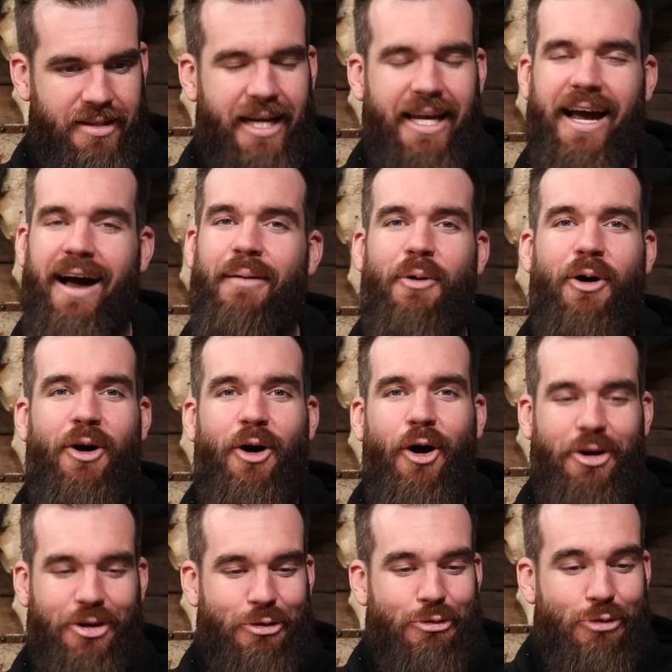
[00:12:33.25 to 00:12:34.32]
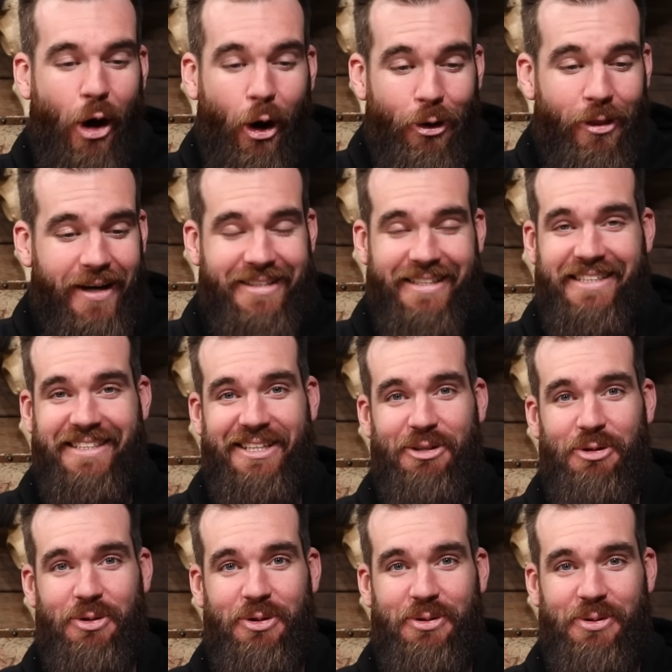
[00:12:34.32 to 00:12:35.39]
Like, come on, you know that doesn't
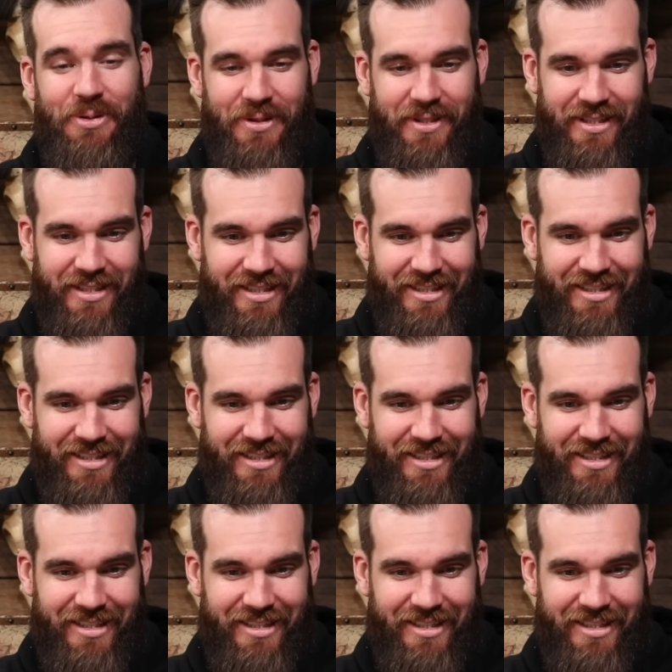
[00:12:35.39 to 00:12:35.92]
look good.